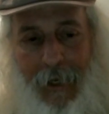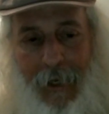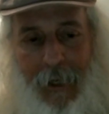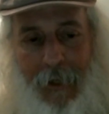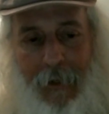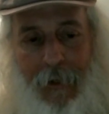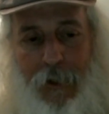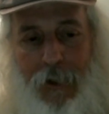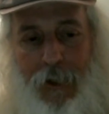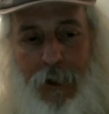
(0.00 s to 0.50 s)
the
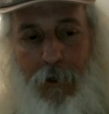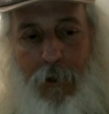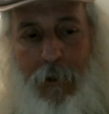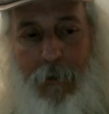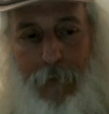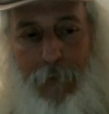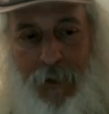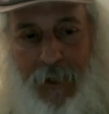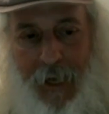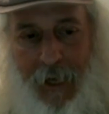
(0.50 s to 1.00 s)

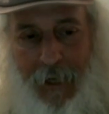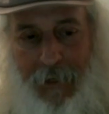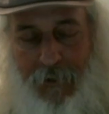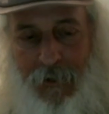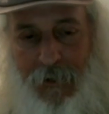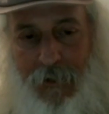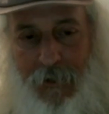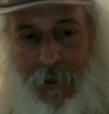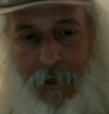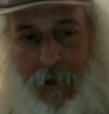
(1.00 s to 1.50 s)

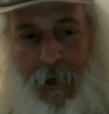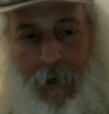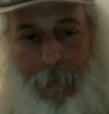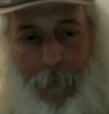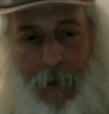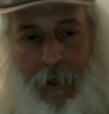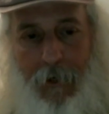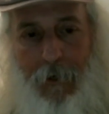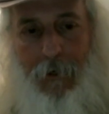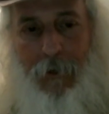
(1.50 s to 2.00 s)
circumstance
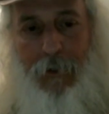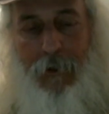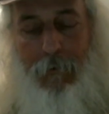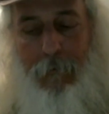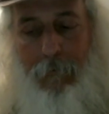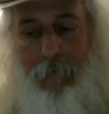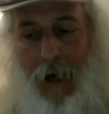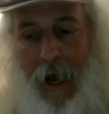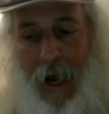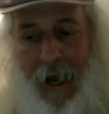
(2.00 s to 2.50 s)
because
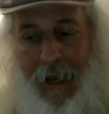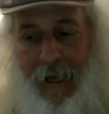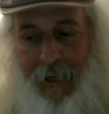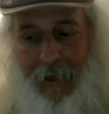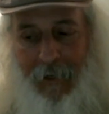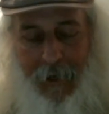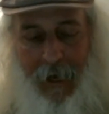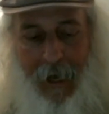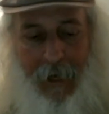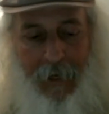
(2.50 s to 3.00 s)
my
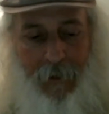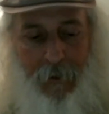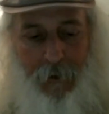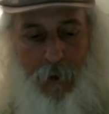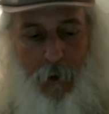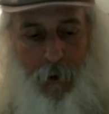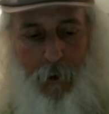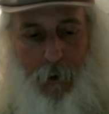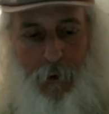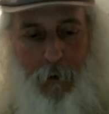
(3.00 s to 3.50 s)
end
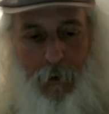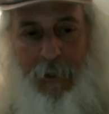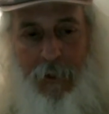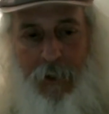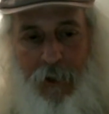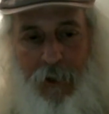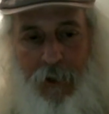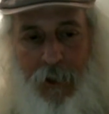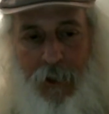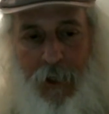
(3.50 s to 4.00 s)
goal
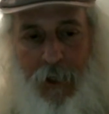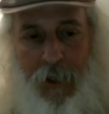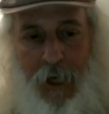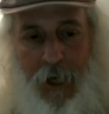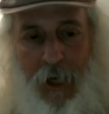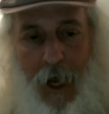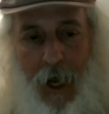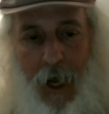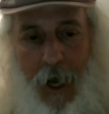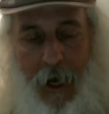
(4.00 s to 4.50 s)
was to not
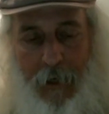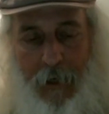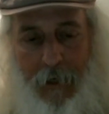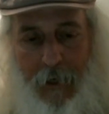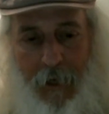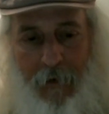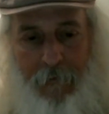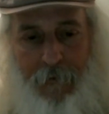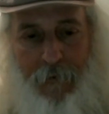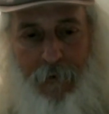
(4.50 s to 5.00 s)
get
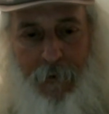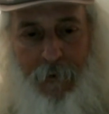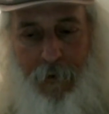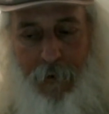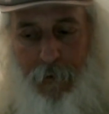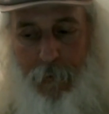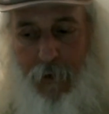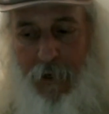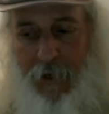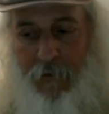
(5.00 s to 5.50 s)
shot
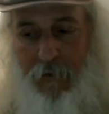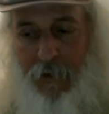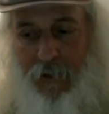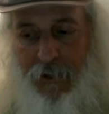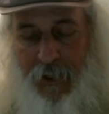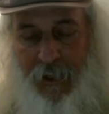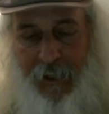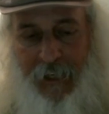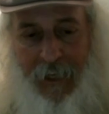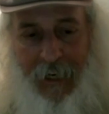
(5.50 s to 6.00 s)
and for the three
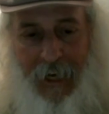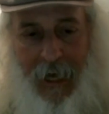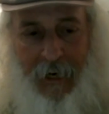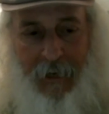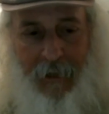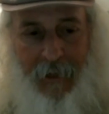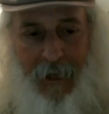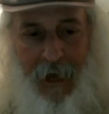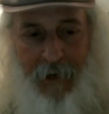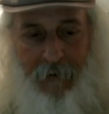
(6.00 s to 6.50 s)
of us to get
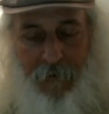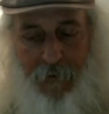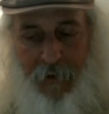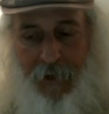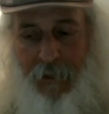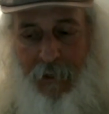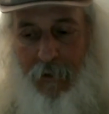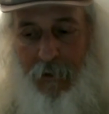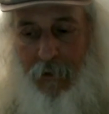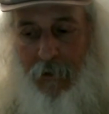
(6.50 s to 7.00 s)
out of that
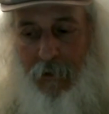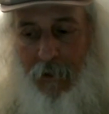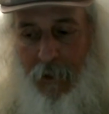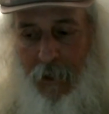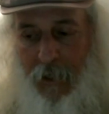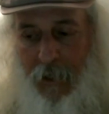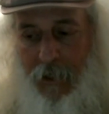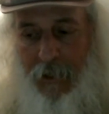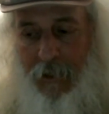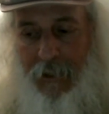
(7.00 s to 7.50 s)

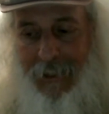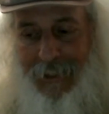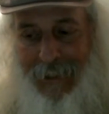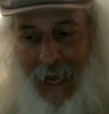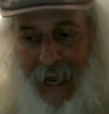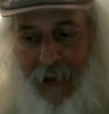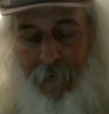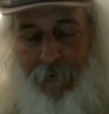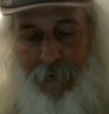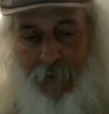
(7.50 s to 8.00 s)
vehicle
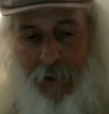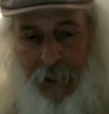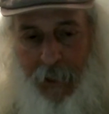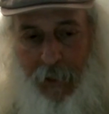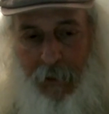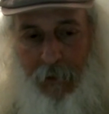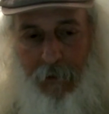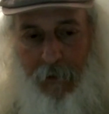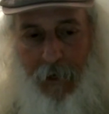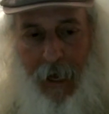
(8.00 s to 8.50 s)

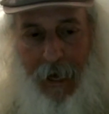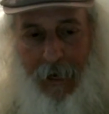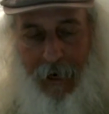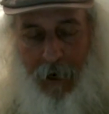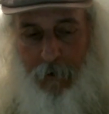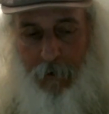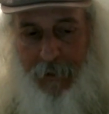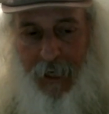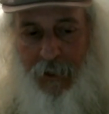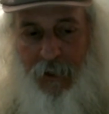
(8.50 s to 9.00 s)
safely at
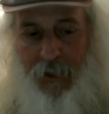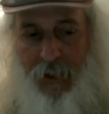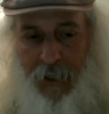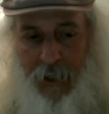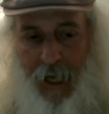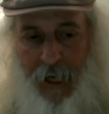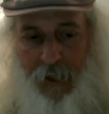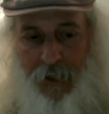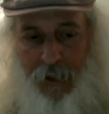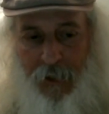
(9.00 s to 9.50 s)
our
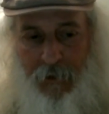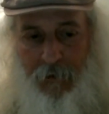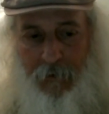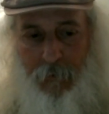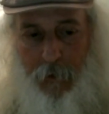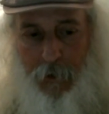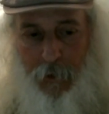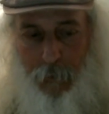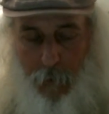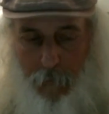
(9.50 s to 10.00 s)
destination,
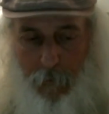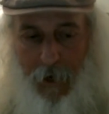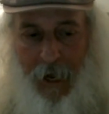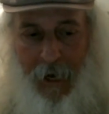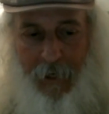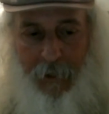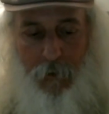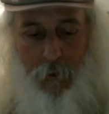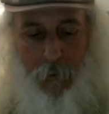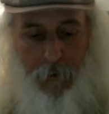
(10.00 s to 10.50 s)
which we were
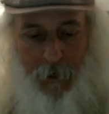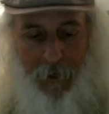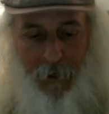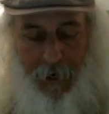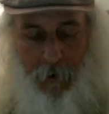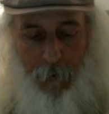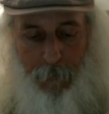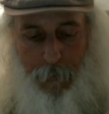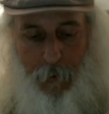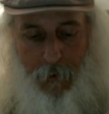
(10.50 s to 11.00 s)
heading toward an
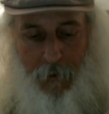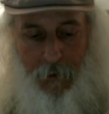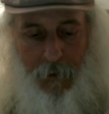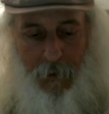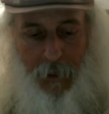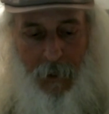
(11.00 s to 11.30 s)
airport.